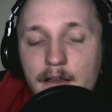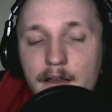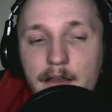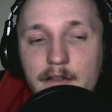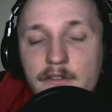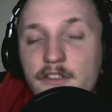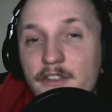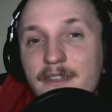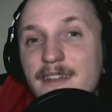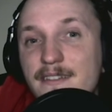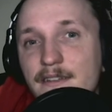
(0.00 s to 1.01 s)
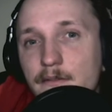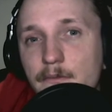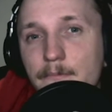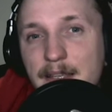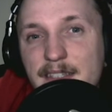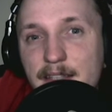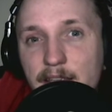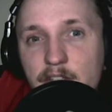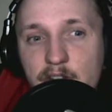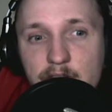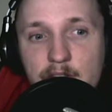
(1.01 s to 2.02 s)
And to do that, it basically
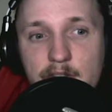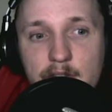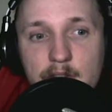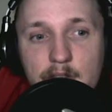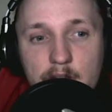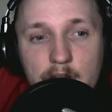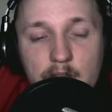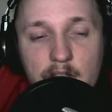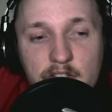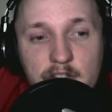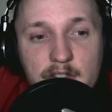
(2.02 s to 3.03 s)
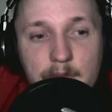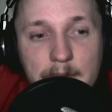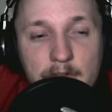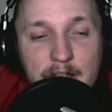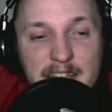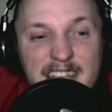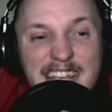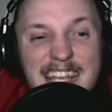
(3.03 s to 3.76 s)
adjusts the bitrate.